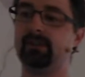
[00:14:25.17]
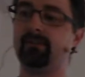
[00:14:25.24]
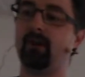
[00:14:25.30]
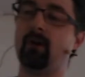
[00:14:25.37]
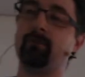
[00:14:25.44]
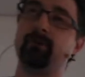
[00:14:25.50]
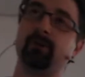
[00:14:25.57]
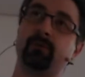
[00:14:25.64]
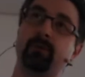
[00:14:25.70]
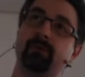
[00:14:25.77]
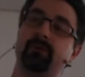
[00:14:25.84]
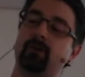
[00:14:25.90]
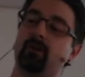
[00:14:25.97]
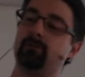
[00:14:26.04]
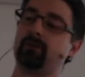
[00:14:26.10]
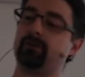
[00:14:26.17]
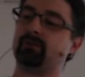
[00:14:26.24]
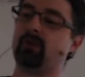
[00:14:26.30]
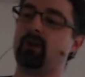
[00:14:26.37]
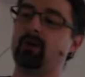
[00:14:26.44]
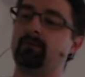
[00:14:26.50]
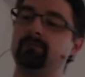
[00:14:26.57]

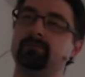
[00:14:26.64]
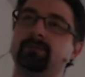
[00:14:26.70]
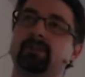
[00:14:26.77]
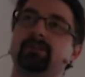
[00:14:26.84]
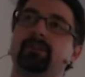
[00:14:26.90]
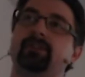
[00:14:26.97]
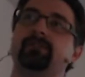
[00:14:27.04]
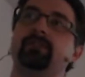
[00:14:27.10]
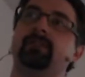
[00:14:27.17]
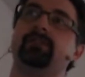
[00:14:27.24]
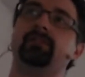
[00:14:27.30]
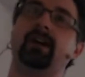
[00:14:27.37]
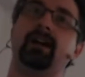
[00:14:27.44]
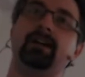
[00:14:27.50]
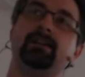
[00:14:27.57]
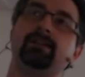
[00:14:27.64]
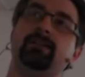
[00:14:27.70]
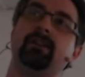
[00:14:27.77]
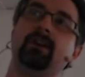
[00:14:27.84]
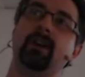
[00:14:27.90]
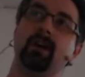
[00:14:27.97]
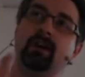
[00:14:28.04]
developer.swisscom.com. This is the
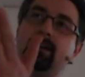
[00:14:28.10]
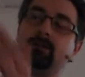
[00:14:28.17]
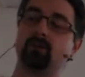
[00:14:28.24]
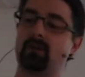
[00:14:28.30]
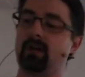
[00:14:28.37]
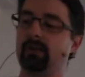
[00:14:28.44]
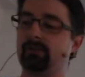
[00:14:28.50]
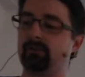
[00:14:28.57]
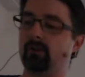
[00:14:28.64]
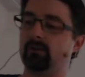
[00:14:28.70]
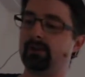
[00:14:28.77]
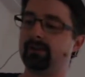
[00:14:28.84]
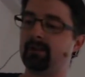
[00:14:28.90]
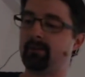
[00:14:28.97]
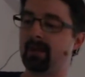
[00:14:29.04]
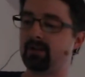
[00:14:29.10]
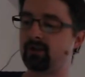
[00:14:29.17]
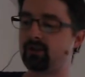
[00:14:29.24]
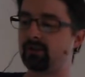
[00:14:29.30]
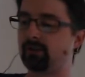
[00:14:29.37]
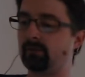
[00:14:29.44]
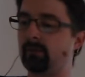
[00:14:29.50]
site Lucas already
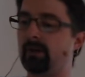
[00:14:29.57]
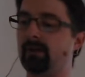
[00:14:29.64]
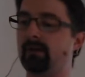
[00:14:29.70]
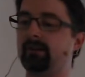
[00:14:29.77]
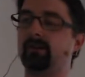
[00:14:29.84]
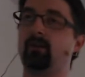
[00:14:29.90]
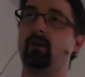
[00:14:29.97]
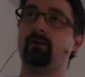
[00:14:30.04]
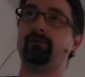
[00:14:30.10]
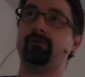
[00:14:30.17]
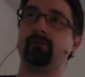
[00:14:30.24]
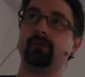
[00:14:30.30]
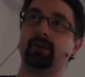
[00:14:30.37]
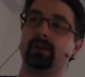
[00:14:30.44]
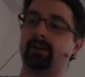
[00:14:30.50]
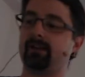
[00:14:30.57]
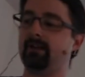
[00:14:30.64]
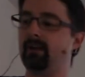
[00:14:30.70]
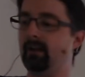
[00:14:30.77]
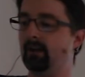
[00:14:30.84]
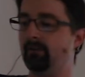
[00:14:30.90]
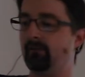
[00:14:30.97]
mentioned, where the
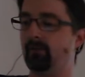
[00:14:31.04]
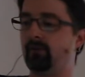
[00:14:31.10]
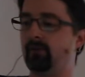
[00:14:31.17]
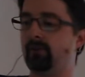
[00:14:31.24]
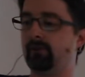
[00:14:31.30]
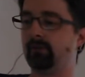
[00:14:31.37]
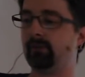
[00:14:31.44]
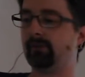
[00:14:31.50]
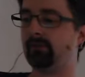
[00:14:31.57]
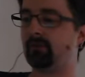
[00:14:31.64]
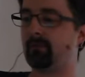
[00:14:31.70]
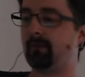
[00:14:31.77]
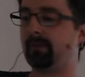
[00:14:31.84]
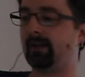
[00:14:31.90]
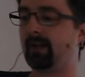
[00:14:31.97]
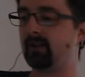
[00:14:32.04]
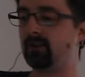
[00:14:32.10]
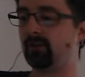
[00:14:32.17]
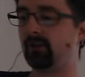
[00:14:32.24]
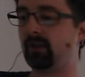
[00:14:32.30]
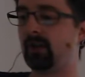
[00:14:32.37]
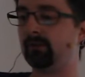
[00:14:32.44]
offering for Swisscom
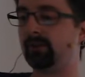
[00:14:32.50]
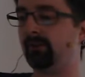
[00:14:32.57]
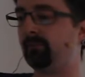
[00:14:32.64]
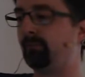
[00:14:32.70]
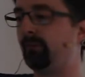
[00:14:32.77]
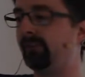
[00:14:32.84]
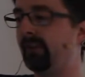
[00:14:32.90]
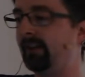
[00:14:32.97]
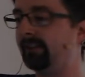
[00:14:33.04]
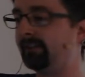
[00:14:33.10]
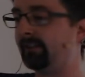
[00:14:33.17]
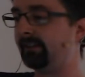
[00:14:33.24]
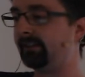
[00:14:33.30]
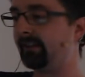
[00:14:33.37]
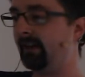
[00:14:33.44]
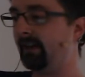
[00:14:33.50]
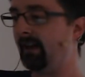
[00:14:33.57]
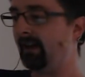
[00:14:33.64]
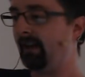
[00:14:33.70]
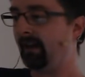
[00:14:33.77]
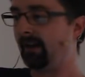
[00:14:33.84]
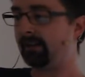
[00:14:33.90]
Application Cloud is presented.
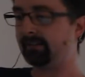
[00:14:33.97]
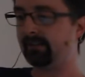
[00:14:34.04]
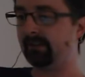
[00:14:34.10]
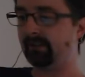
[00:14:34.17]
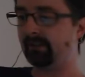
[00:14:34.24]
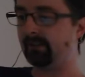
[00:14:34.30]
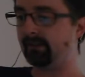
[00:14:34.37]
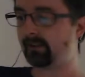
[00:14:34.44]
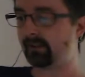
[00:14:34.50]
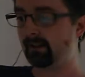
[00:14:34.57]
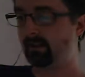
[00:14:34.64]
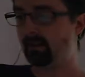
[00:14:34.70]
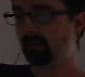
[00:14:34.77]
And here